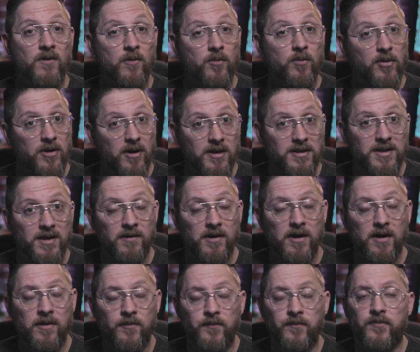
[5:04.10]
productivity,
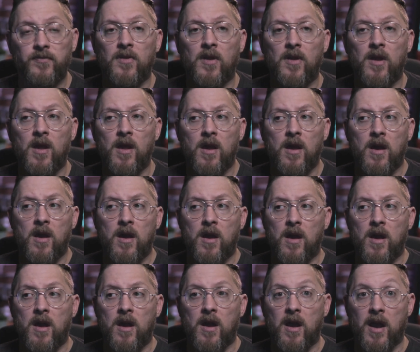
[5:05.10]

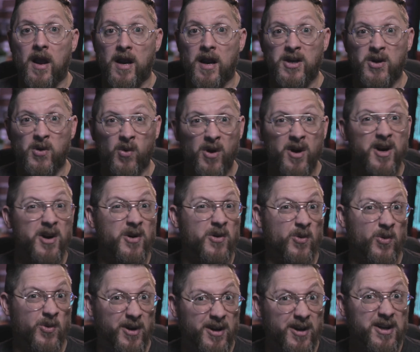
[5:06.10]
and you want it
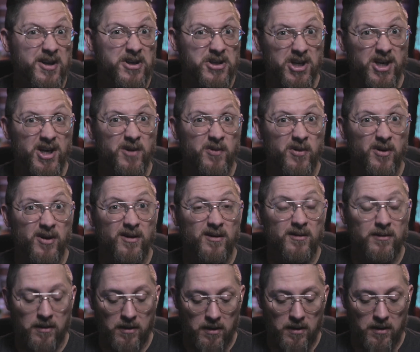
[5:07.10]
really cheap,
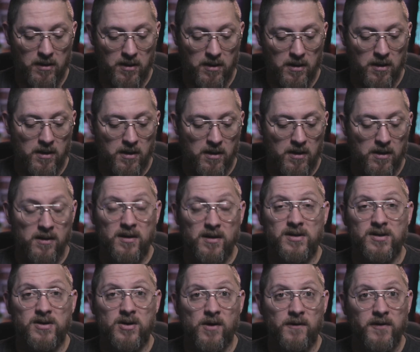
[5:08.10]
the
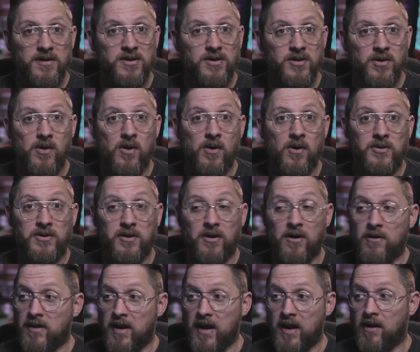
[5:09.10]
Surface Duos are
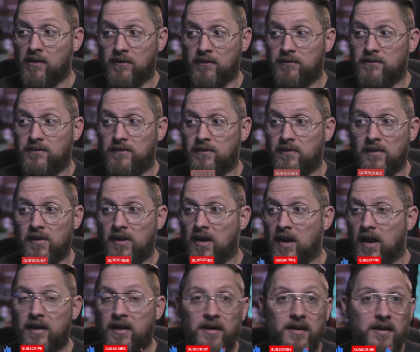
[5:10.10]
now
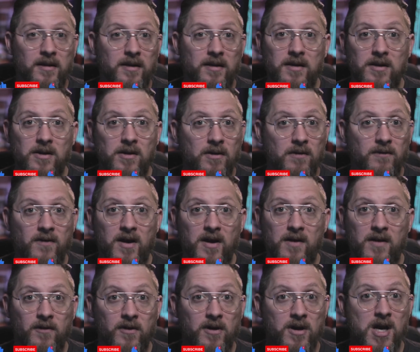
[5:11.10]
I think you can find them
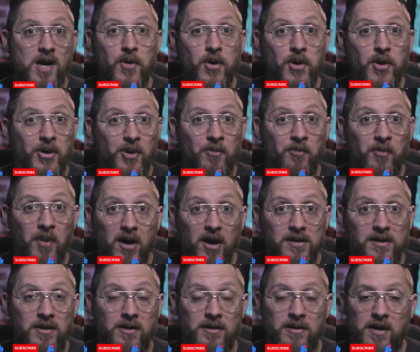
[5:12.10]
for a couple $100
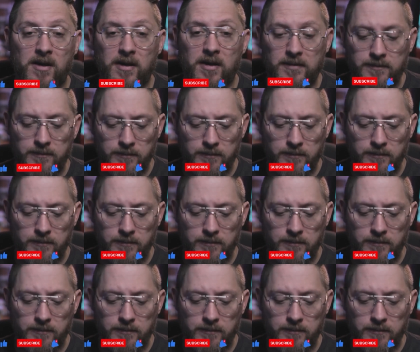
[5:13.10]
online.